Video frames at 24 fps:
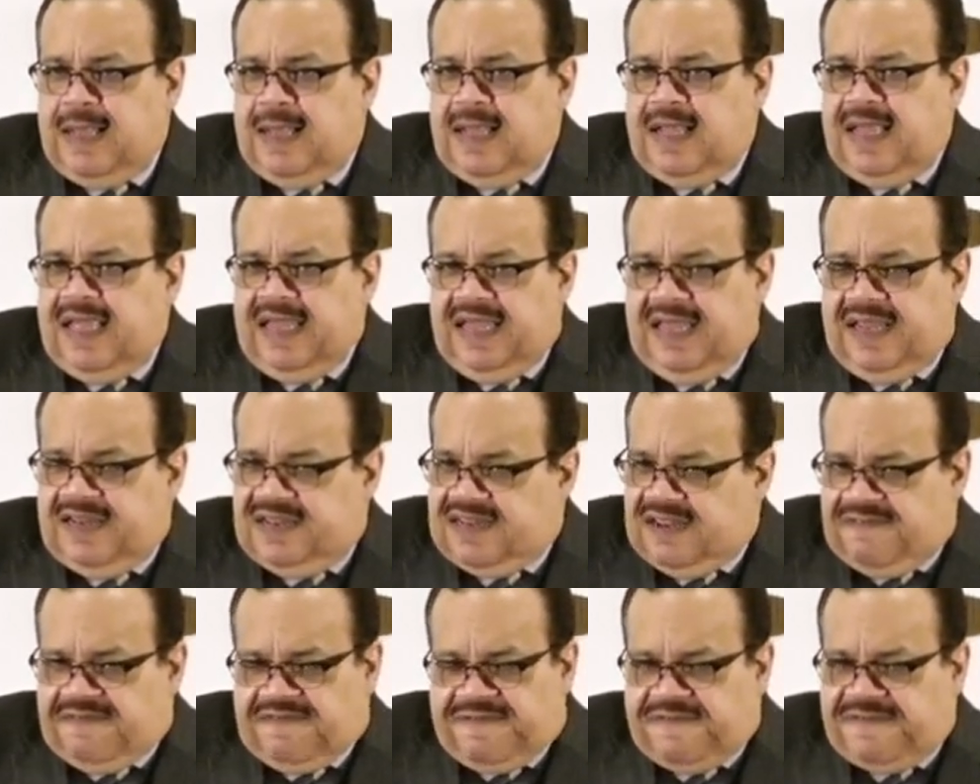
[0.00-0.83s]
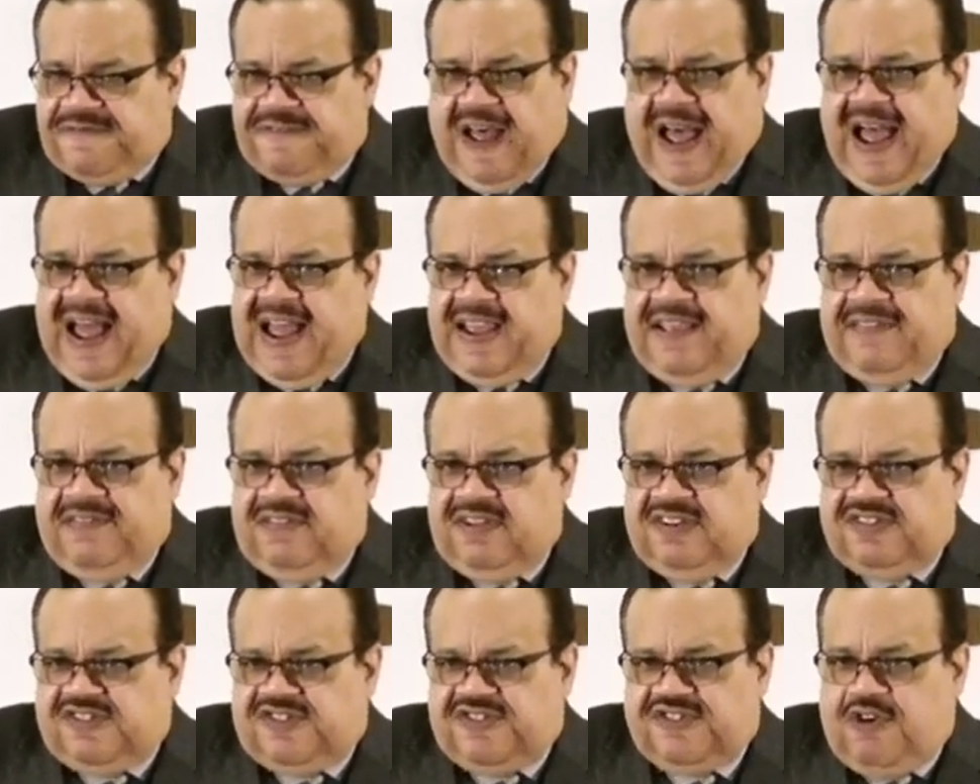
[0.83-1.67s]
He defined
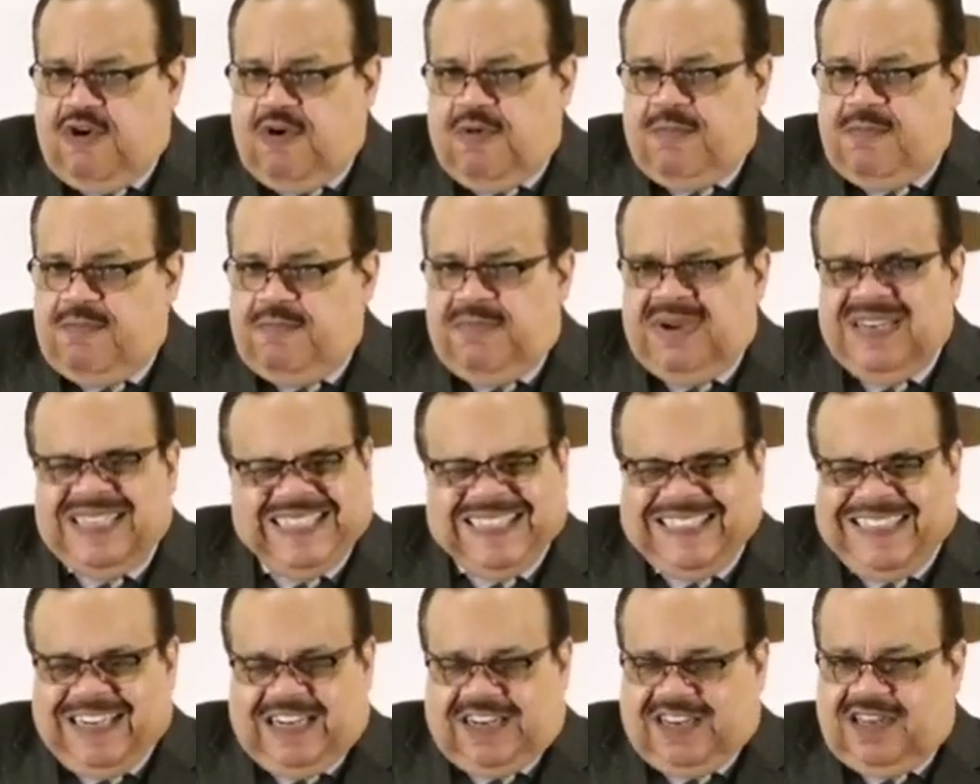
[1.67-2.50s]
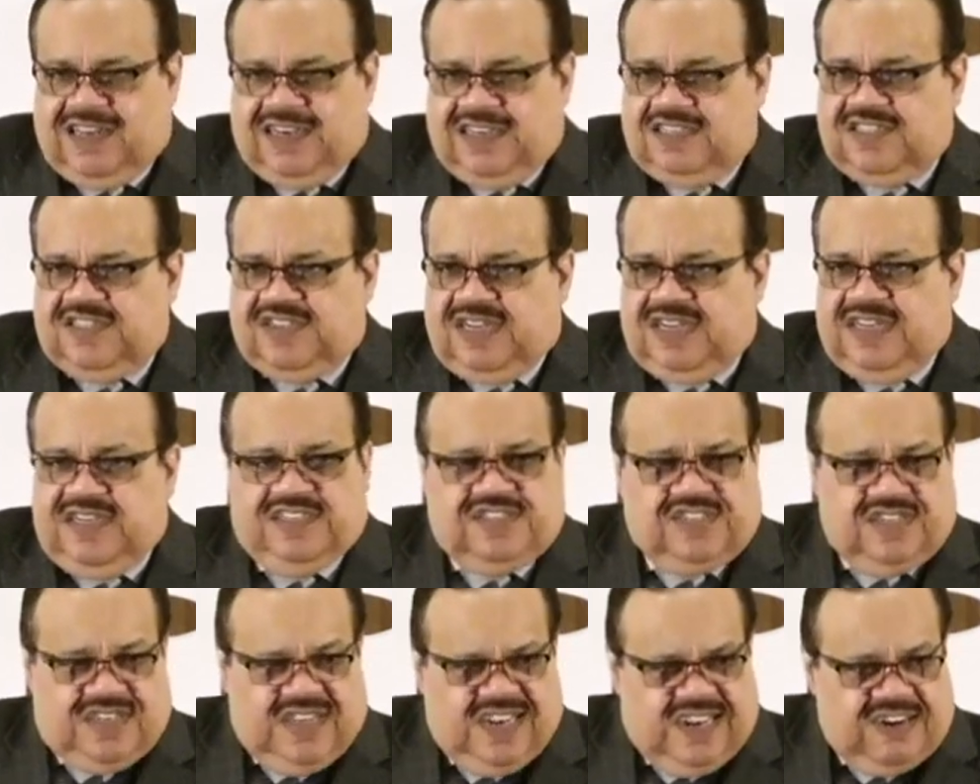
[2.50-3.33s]
the scope meticulously. He
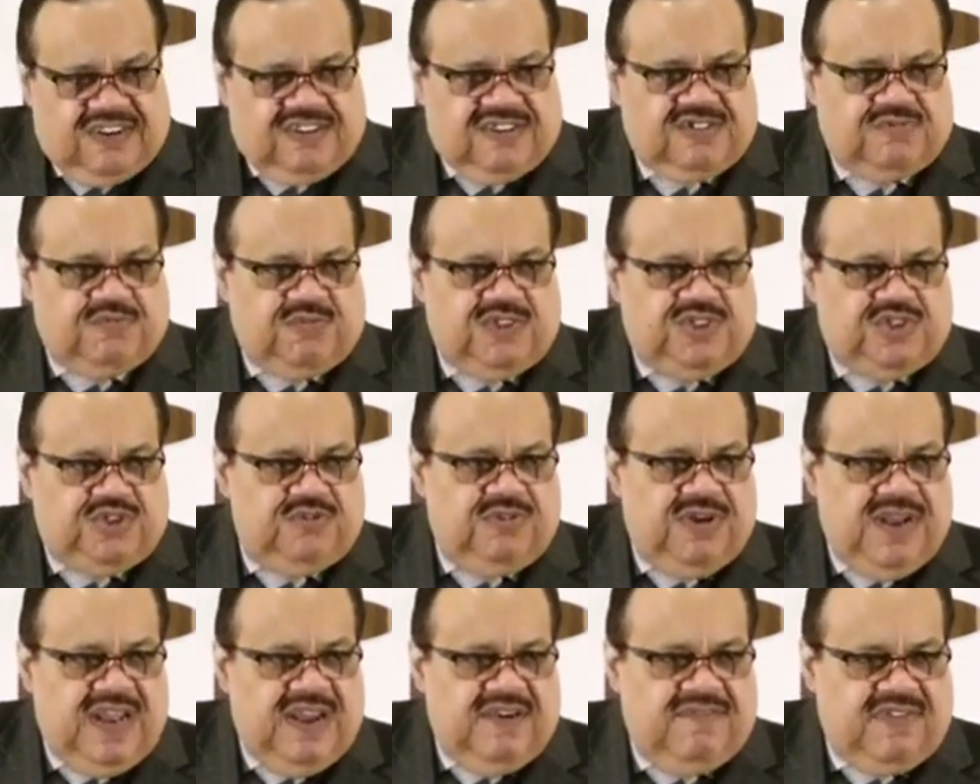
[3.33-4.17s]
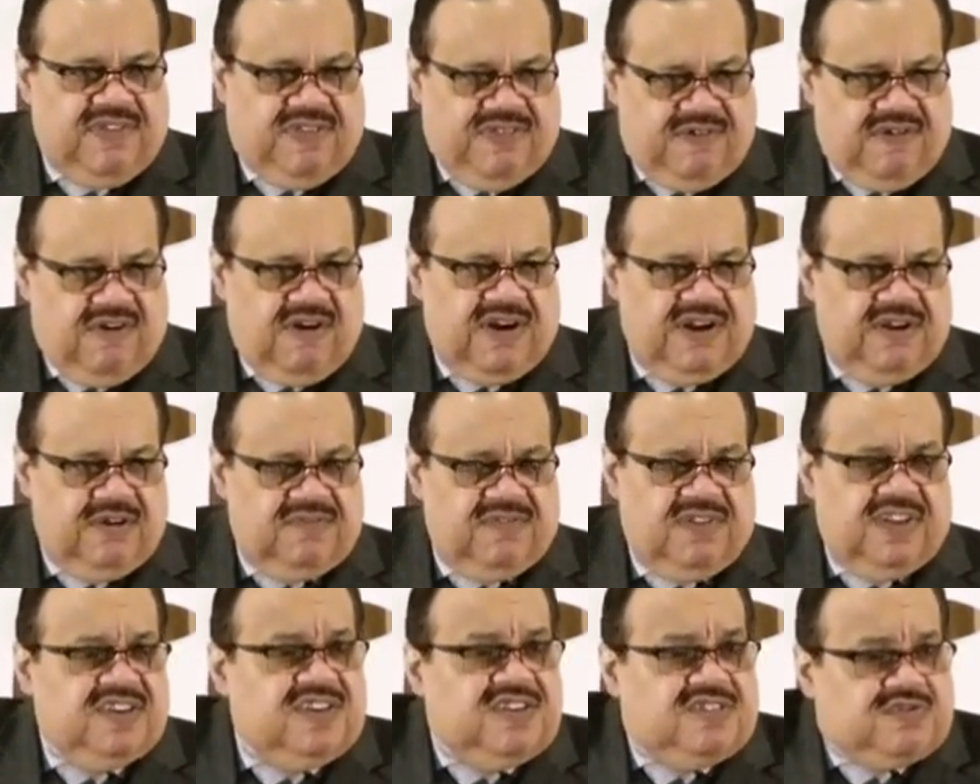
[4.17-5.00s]
said, here's what you have authority
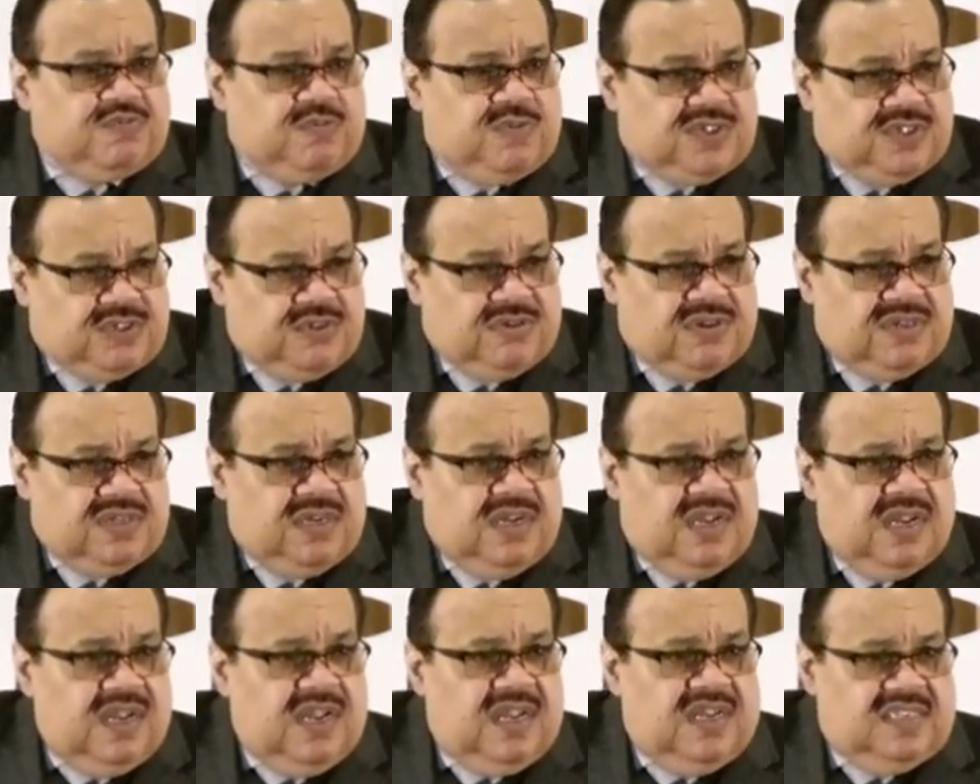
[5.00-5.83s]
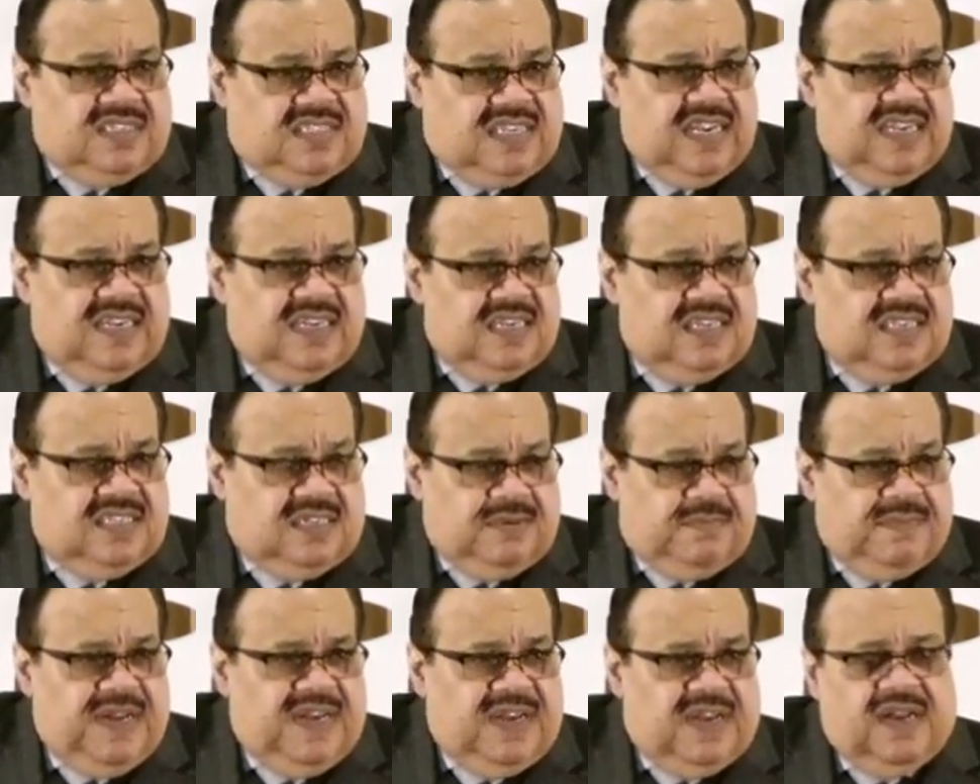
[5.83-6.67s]
over. Here's what you can take
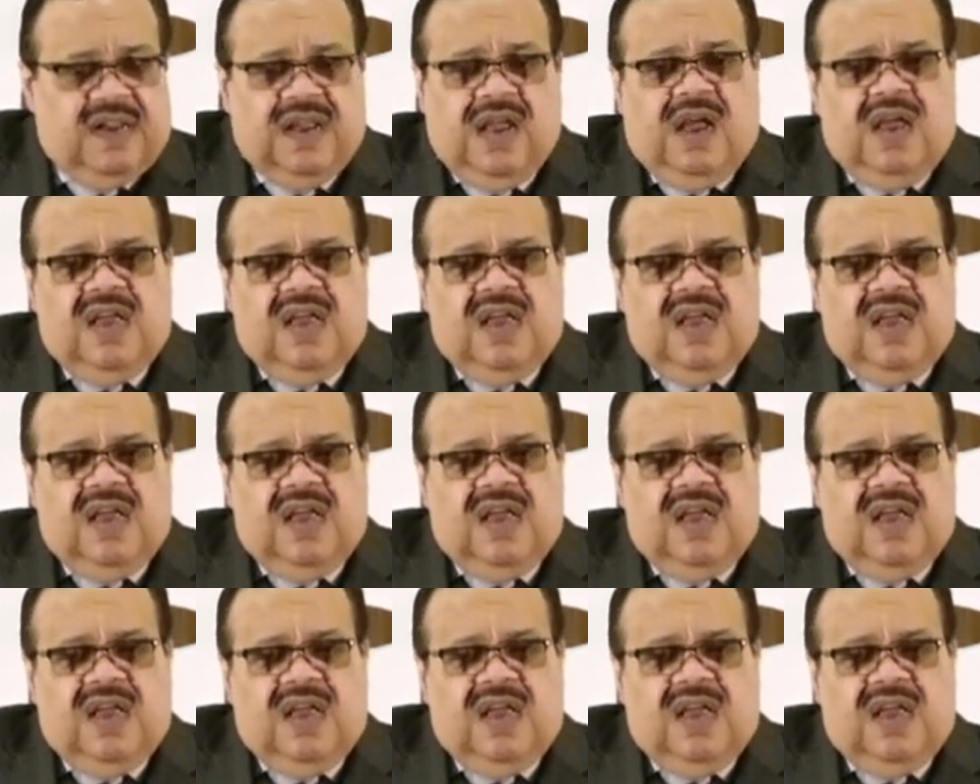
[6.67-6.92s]
dominion.